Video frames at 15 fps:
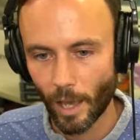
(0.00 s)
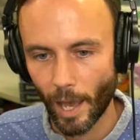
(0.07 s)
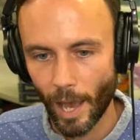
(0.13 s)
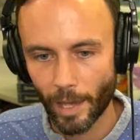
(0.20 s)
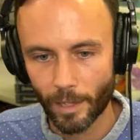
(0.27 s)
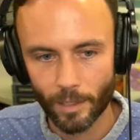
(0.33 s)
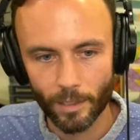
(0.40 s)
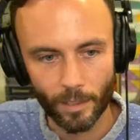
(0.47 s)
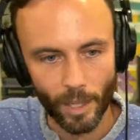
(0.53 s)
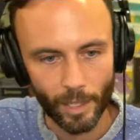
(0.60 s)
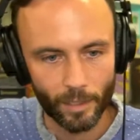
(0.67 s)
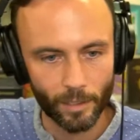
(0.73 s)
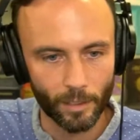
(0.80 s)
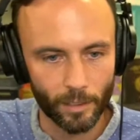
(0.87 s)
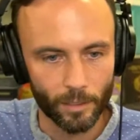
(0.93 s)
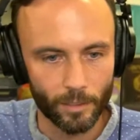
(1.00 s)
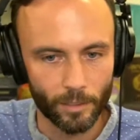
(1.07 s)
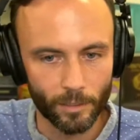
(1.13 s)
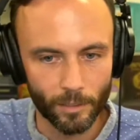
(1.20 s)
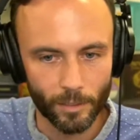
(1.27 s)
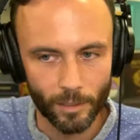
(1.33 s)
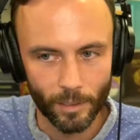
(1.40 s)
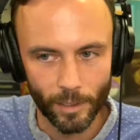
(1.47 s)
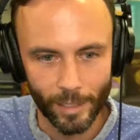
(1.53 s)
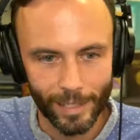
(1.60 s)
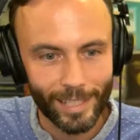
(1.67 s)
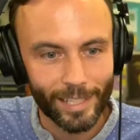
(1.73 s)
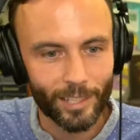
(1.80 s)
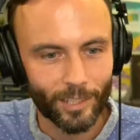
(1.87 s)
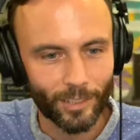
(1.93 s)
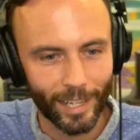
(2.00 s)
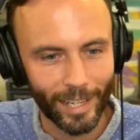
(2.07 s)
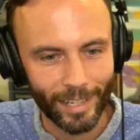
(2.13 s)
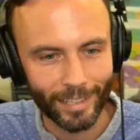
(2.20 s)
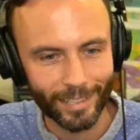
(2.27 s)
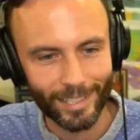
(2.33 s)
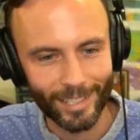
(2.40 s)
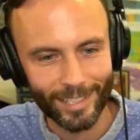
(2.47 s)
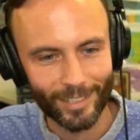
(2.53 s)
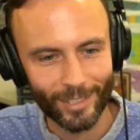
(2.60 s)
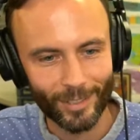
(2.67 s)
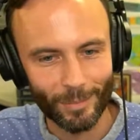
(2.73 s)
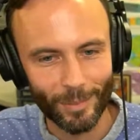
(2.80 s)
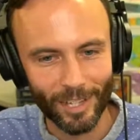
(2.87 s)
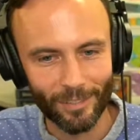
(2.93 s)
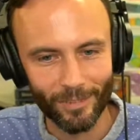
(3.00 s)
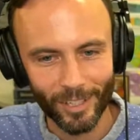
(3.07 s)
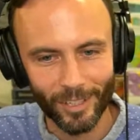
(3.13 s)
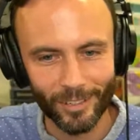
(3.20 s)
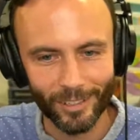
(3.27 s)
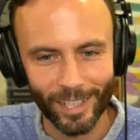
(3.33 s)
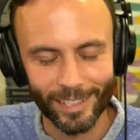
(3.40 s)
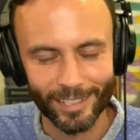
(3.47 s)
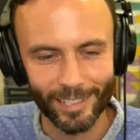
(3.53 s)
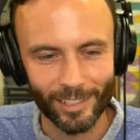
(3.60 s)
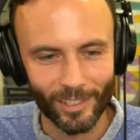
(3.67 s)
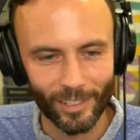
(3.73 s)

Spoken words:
add in like little Easter eggs into my video lesson.